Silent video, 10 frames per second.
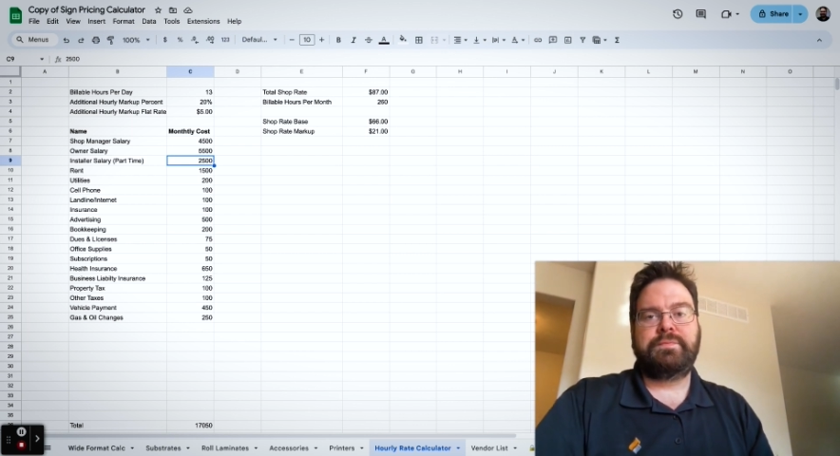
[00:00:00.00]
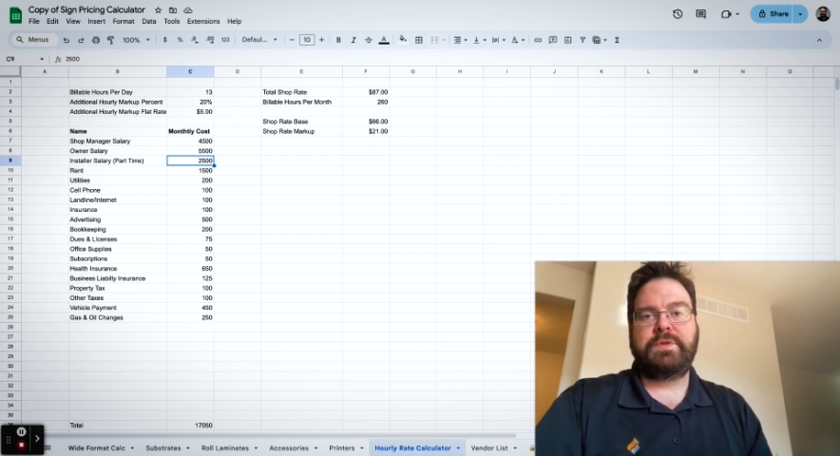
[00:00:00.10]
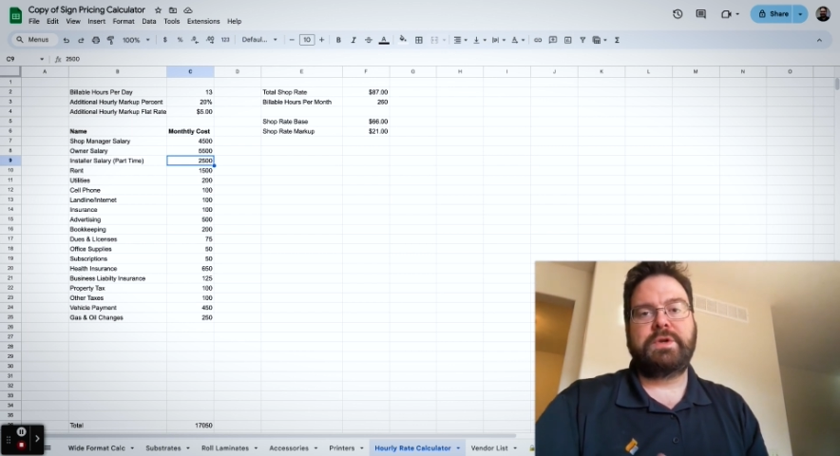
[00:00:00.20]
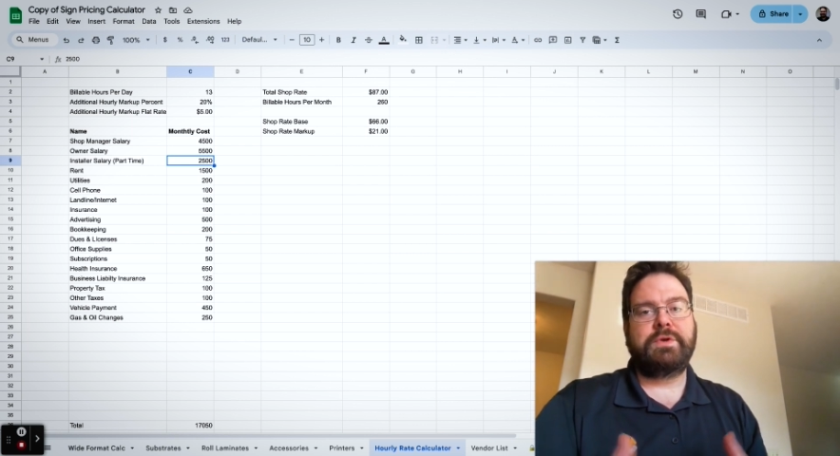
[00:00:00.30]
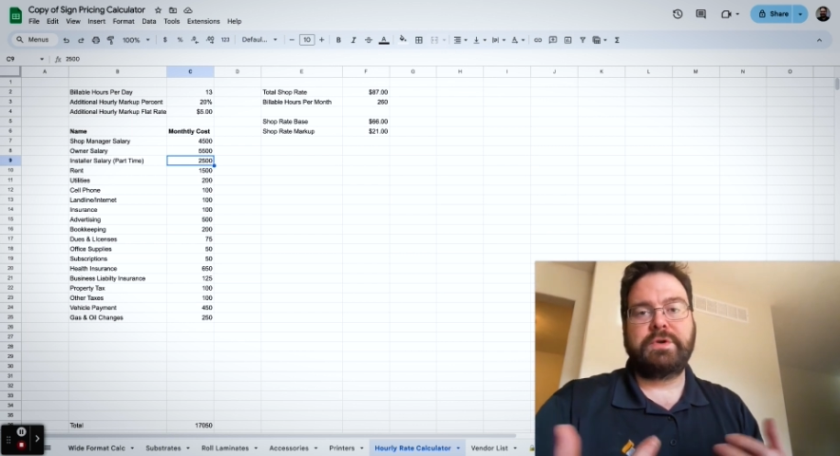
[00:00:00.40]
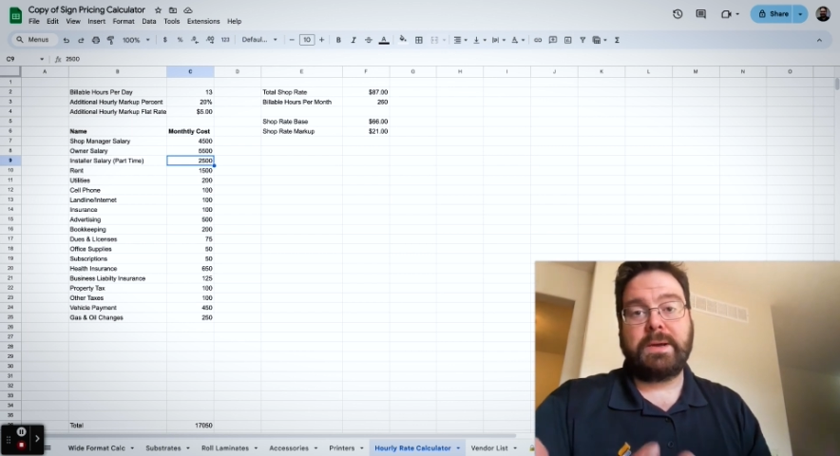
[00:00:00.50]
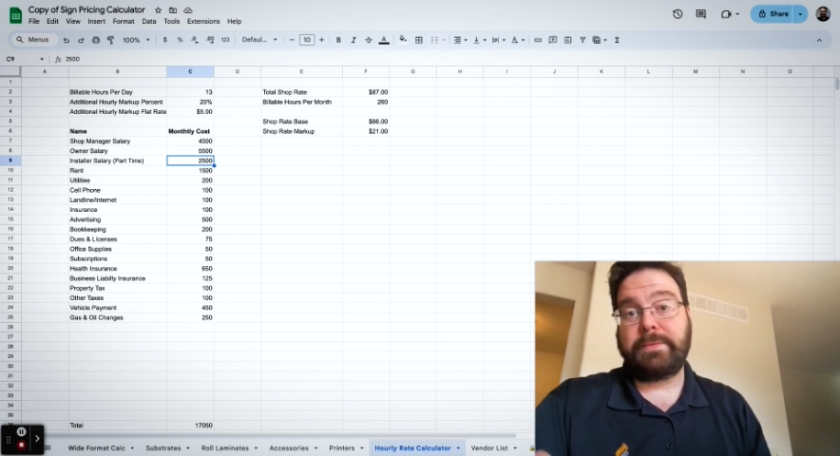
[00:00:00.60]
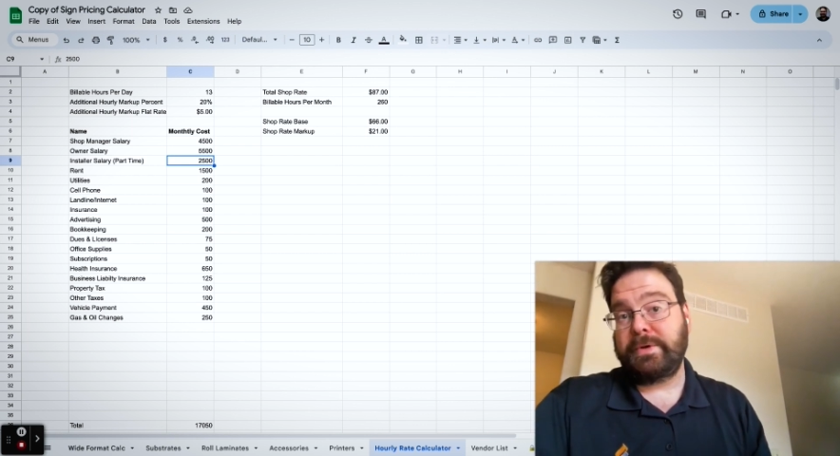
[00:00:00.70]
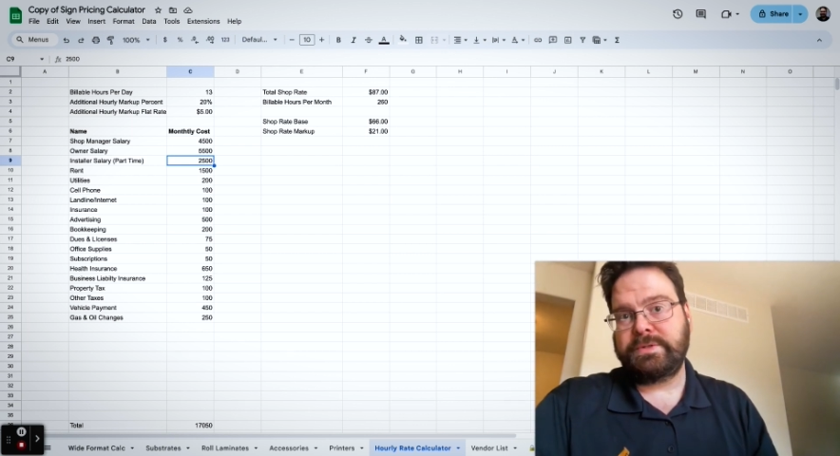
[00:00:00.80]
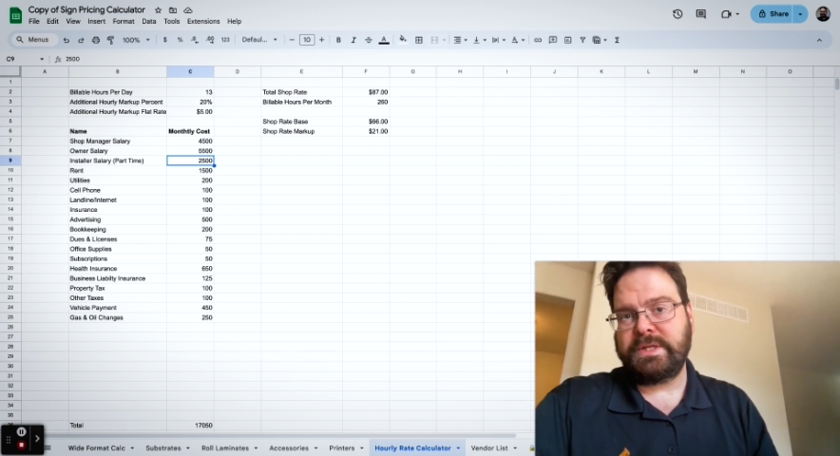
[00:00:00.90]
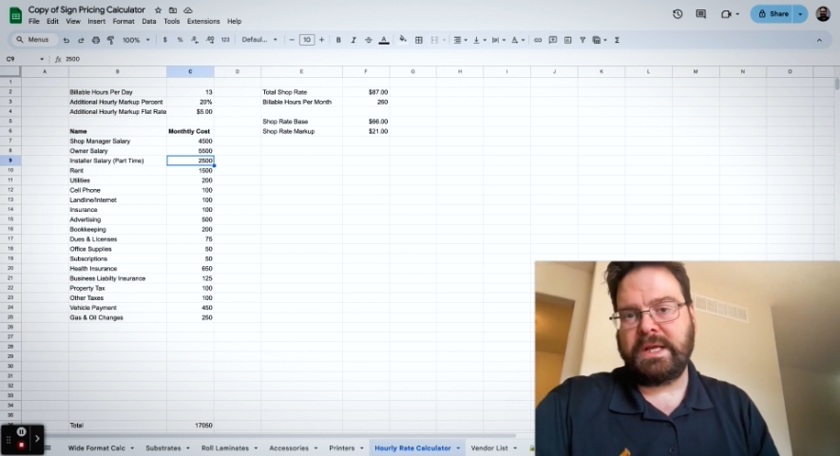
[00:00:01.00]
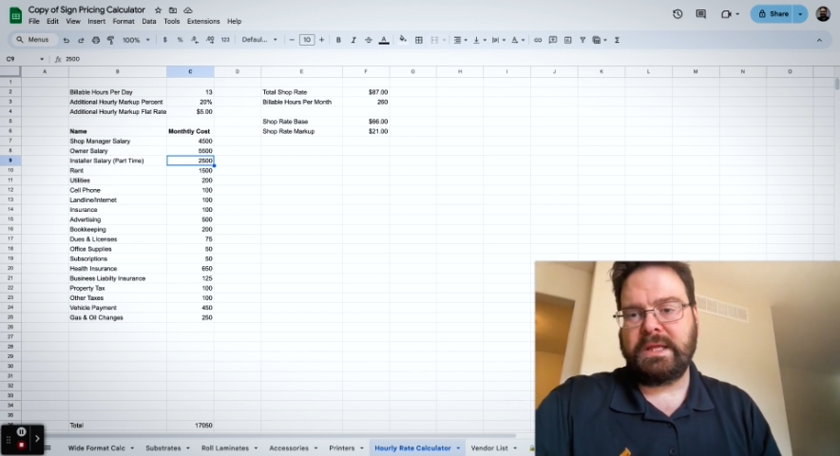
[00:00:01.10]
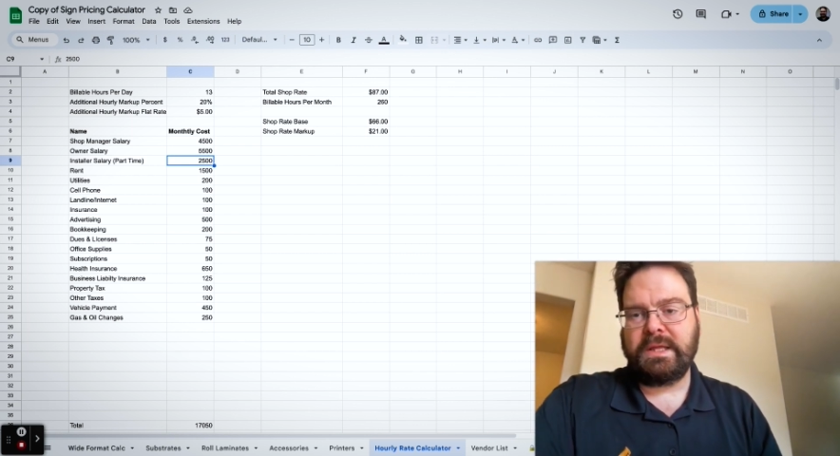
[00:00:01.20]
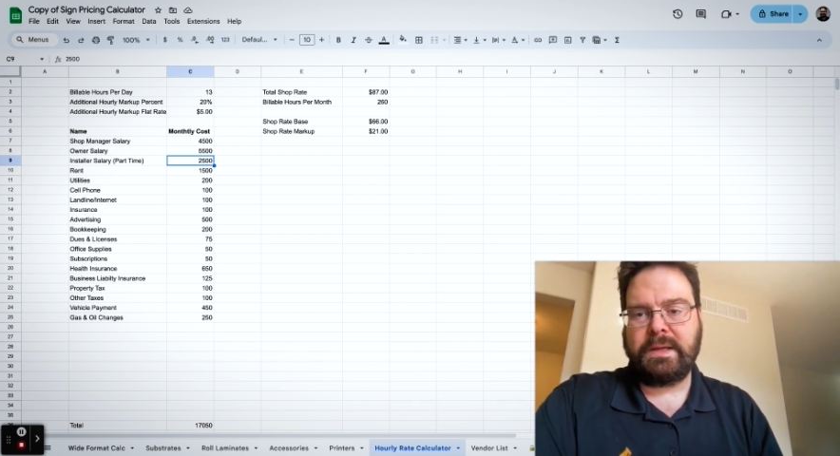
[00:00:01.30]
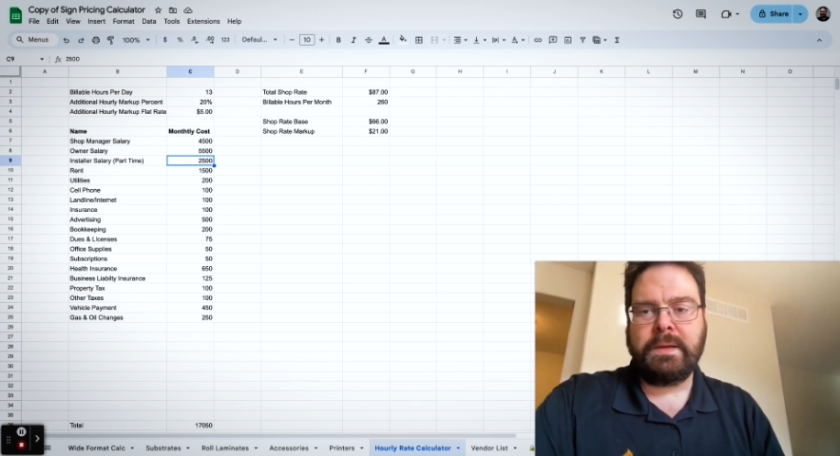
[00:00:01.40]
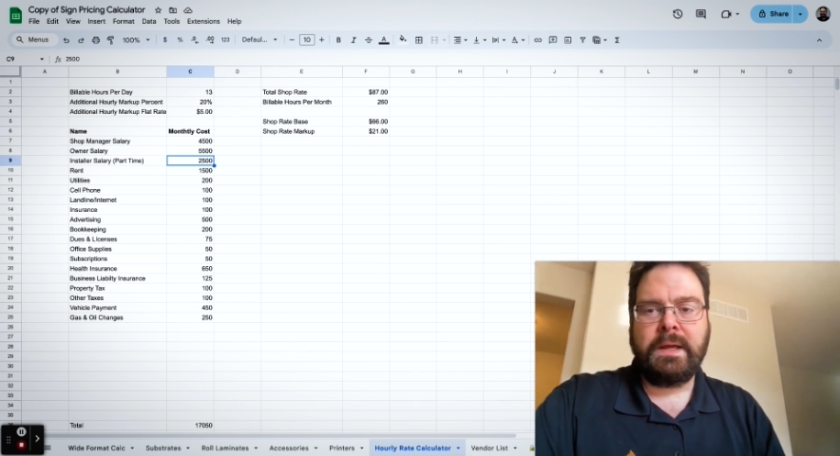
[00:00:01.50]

you're not producing anything.